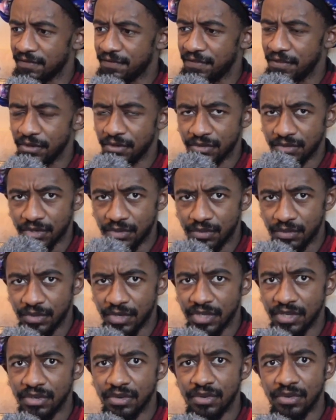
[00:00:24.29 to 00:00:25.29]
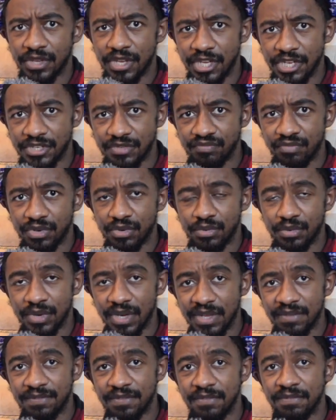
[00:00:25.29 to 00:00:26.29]
field recording and location
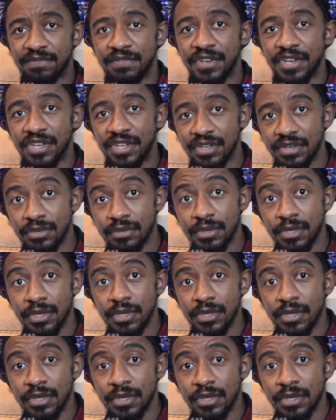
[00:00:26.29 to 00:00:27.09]
recording for video,